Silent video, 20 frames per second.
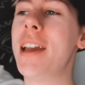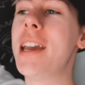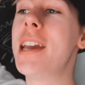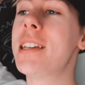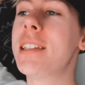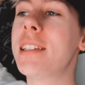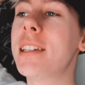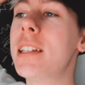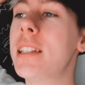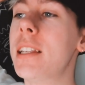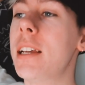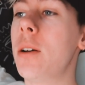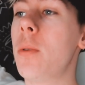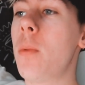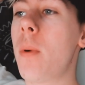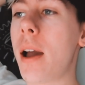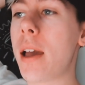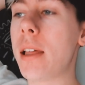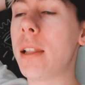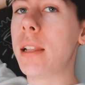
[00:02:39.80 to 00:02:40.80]
it is a little
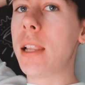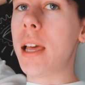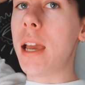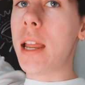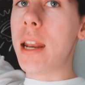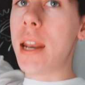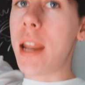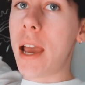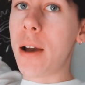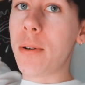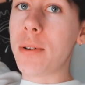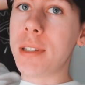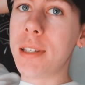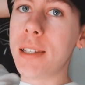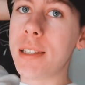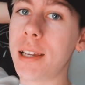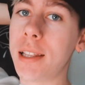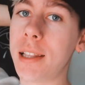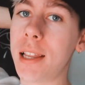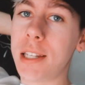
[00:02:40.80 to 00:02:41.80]
while later now
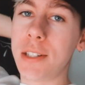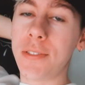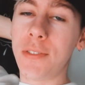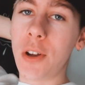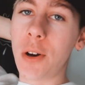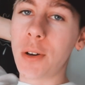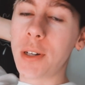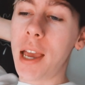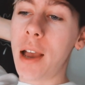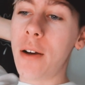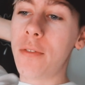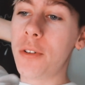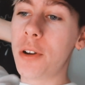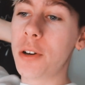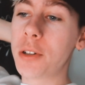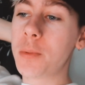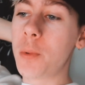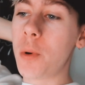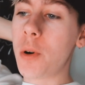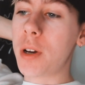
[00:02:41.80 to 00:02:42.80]
since I last vlogged. I
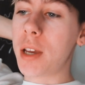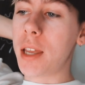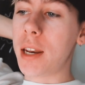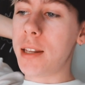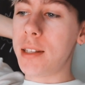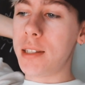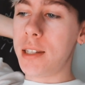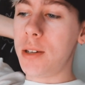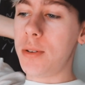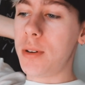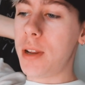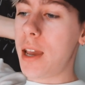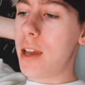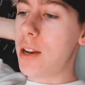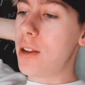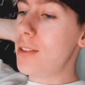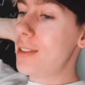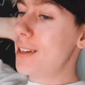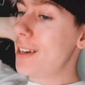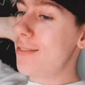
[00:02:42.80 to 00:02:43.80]
vlogged walking into uni. I
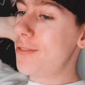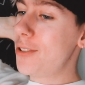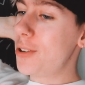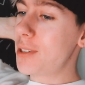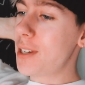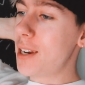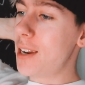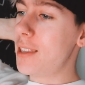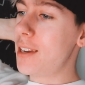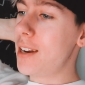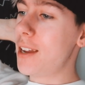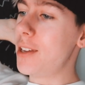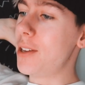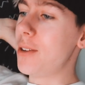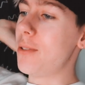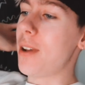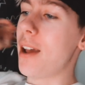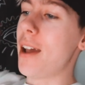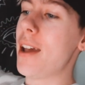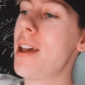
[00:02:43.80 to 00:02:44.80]
don't think I vlogged anything at
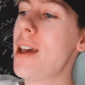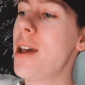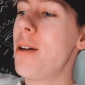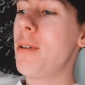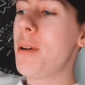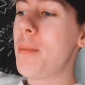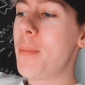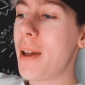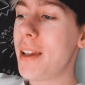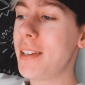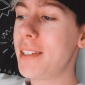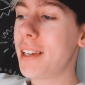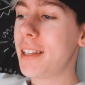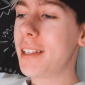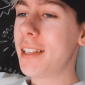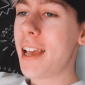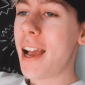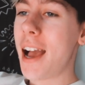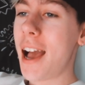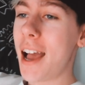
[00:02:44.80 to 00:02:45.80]
uni. We
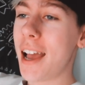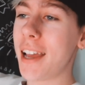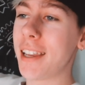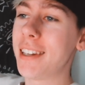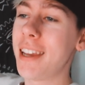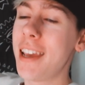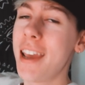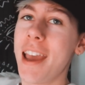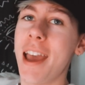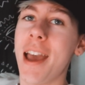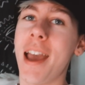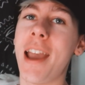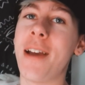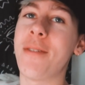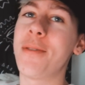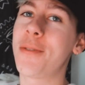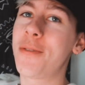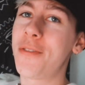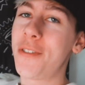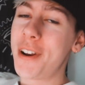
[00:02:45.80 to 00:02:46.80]
basically had, it
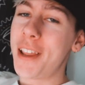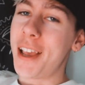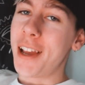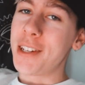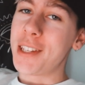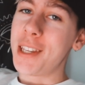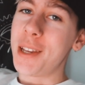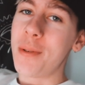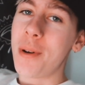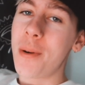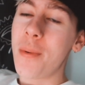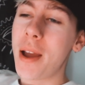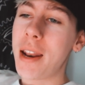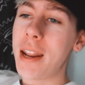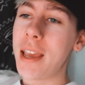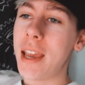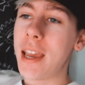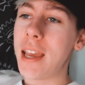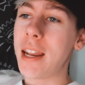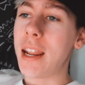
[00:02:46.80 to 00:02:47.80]
was funny actually, we
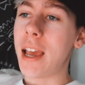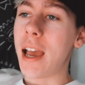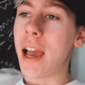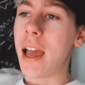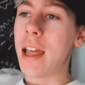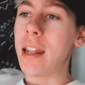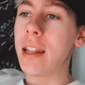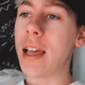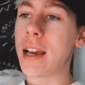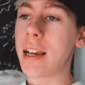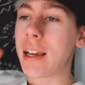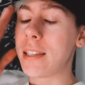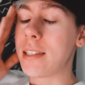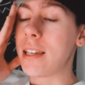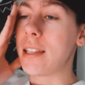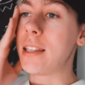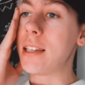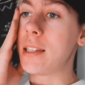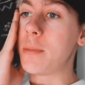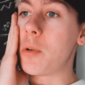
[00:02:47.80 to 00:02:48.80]
went in and like I
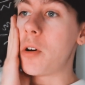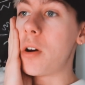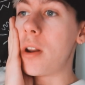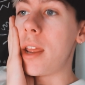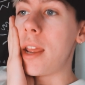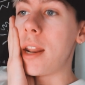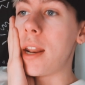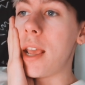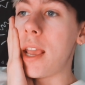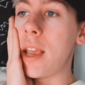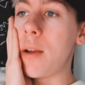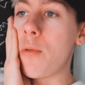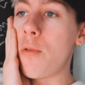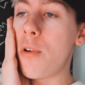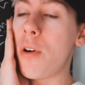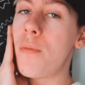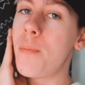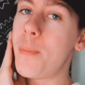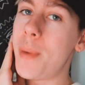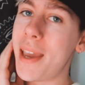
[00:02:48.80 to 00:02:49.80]
said this morning, it
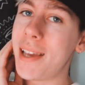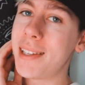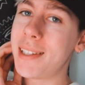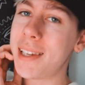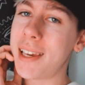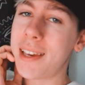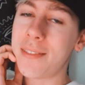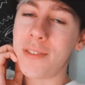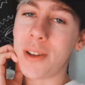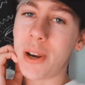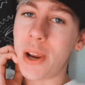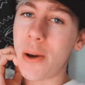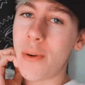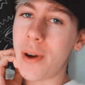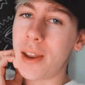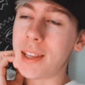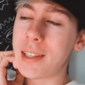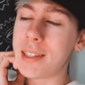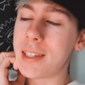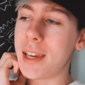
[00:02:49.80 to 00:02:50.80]
were on basic video
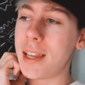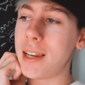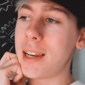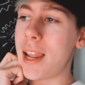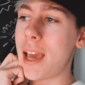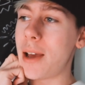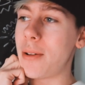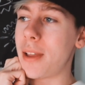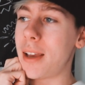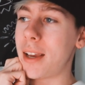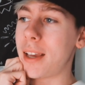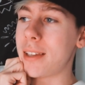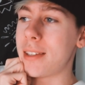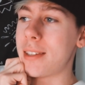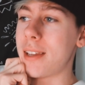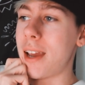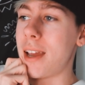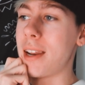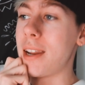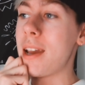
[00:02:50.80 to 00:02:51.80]
editing. Now like I
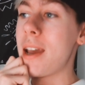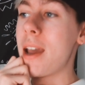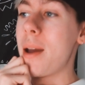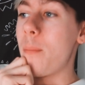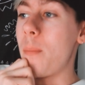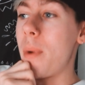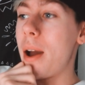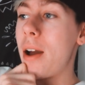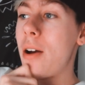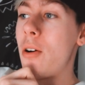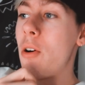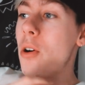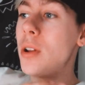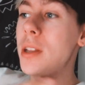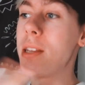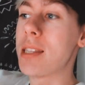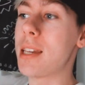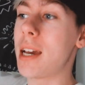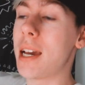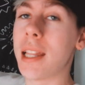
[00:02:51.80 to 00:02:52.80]
said, my whole
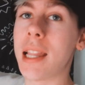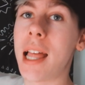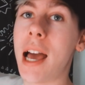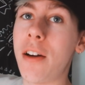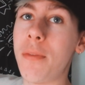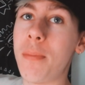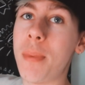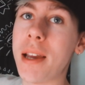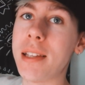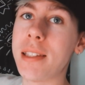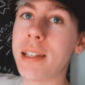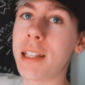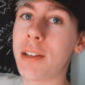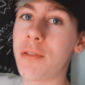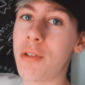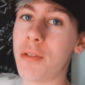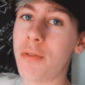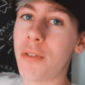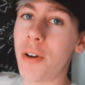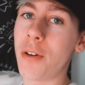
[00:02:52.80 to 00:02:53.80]
entire life basically
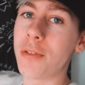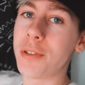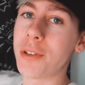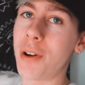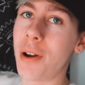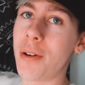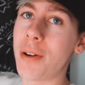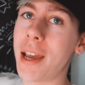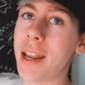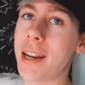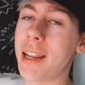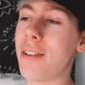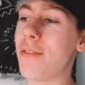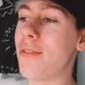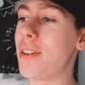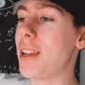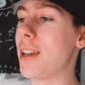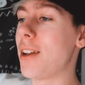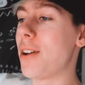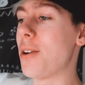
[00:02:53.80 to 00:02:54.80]
revolves around editing
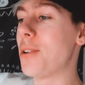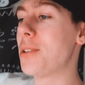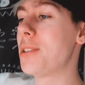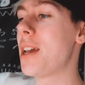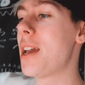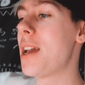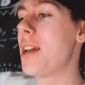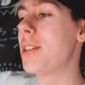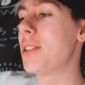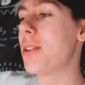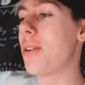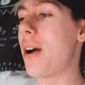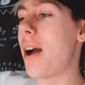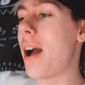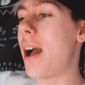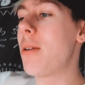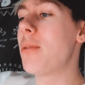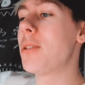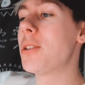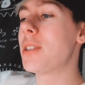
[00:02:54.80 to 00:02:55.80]
videos. So
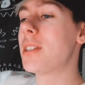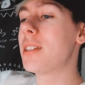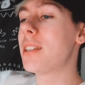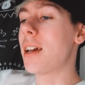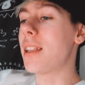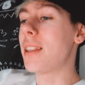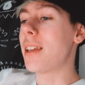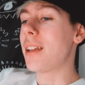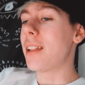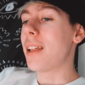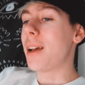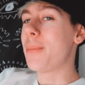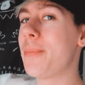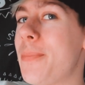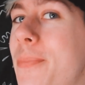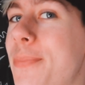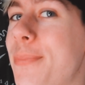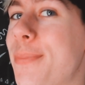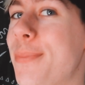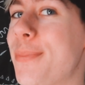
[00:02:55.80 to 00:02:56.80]
I would just sat there like,